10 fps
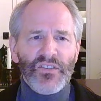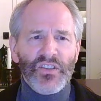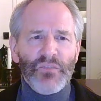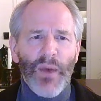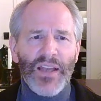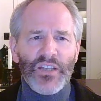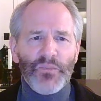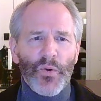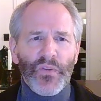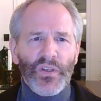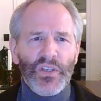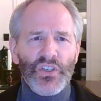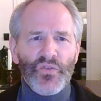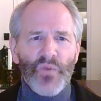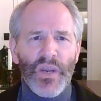the spine is perfectly
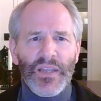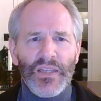straight,